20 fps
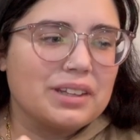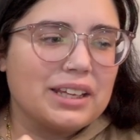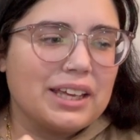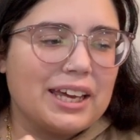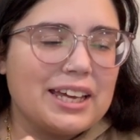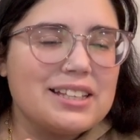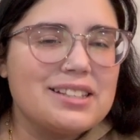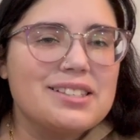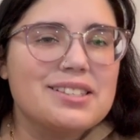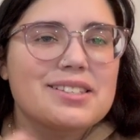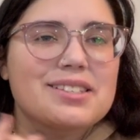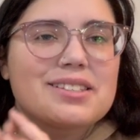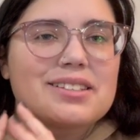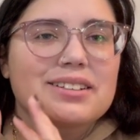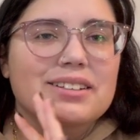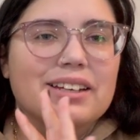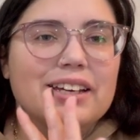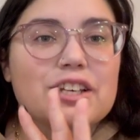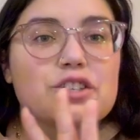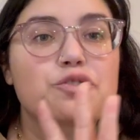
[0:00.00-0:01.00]
It's
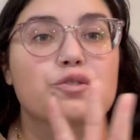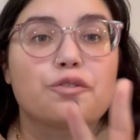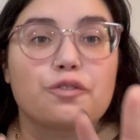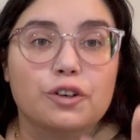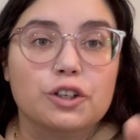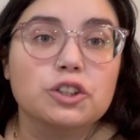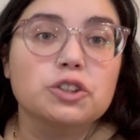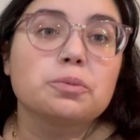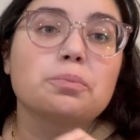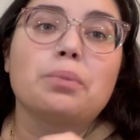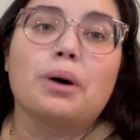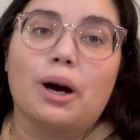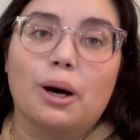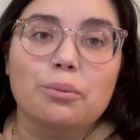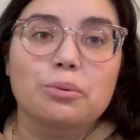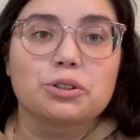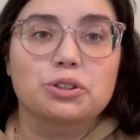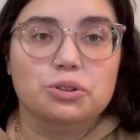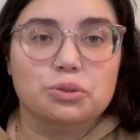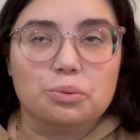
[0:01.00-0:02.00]
his first
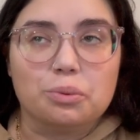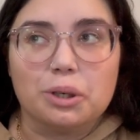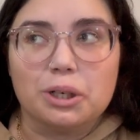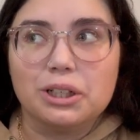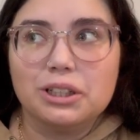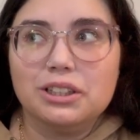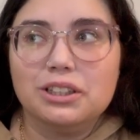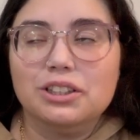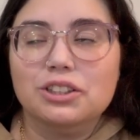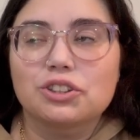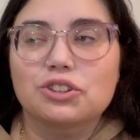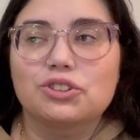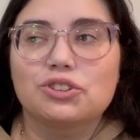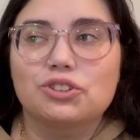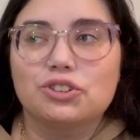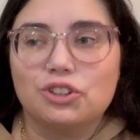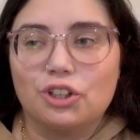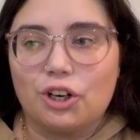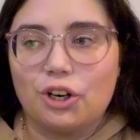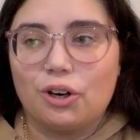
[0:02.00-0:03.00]
published work,
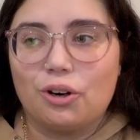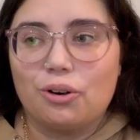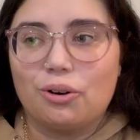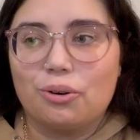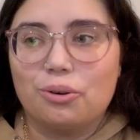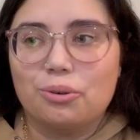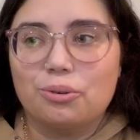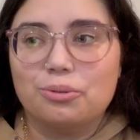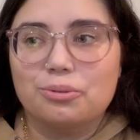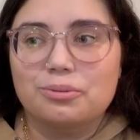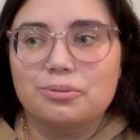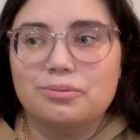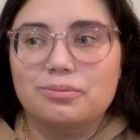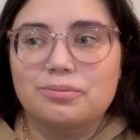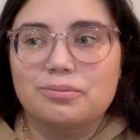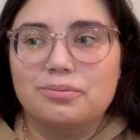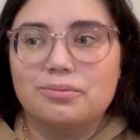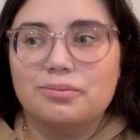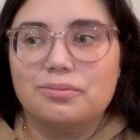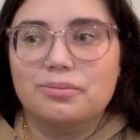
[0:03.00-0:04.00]
so
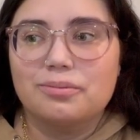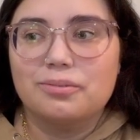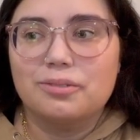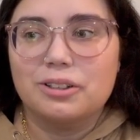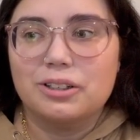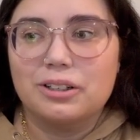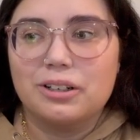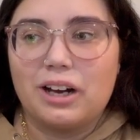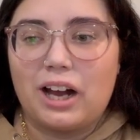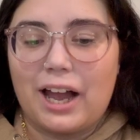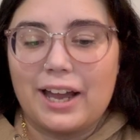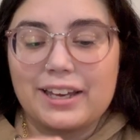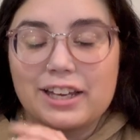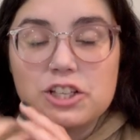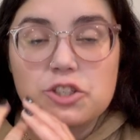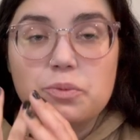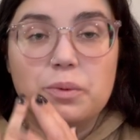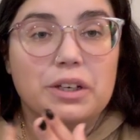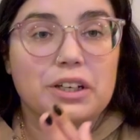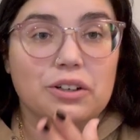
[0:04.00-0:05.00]
I
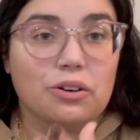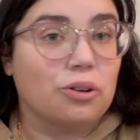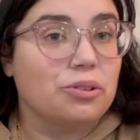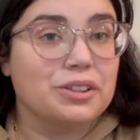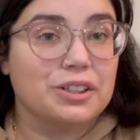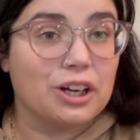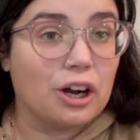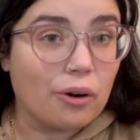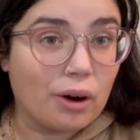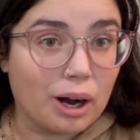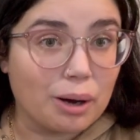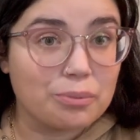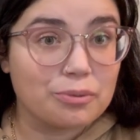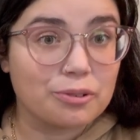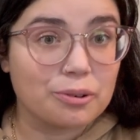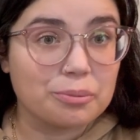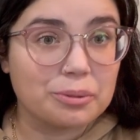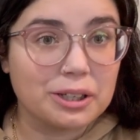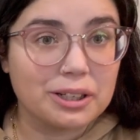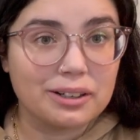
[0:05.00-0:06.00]
guess we can only go up
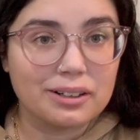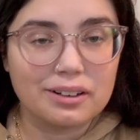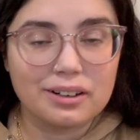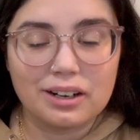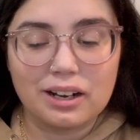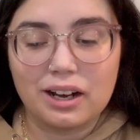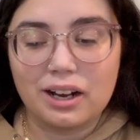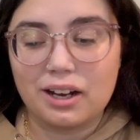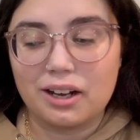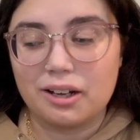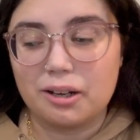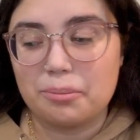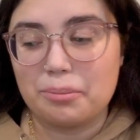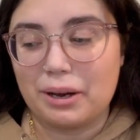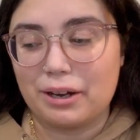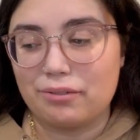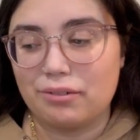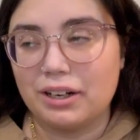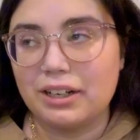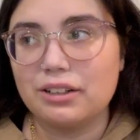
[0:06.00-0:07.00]
from here.
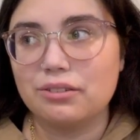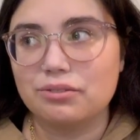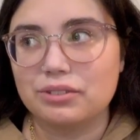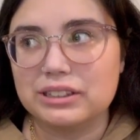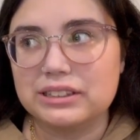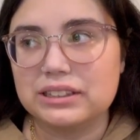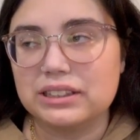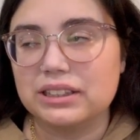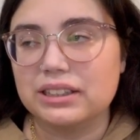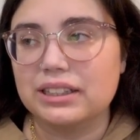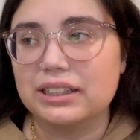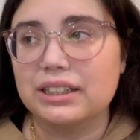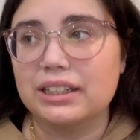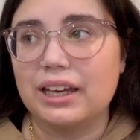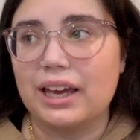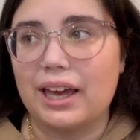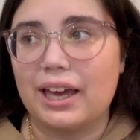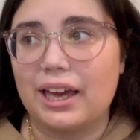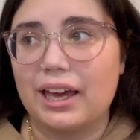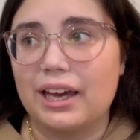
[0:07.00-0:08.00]
I read it
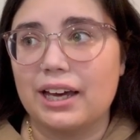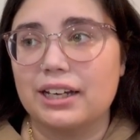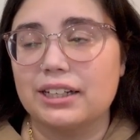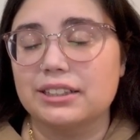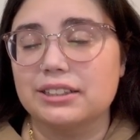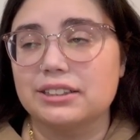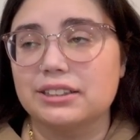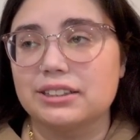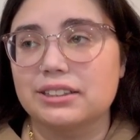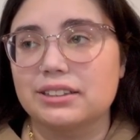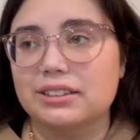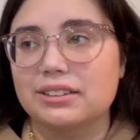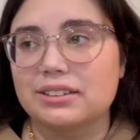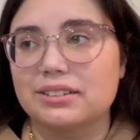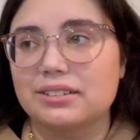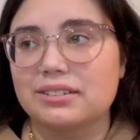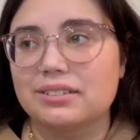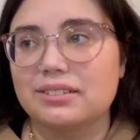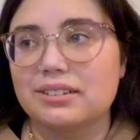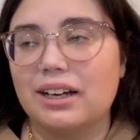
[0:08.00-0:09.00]
recently and
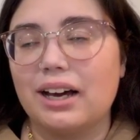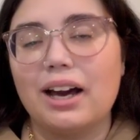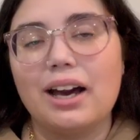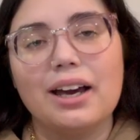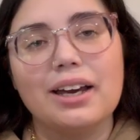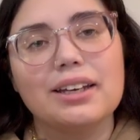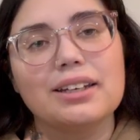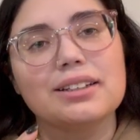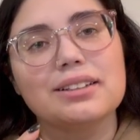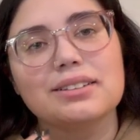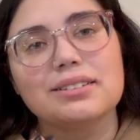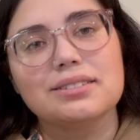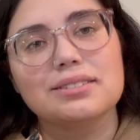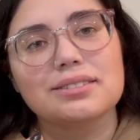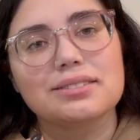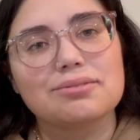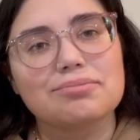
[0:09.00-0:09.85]
I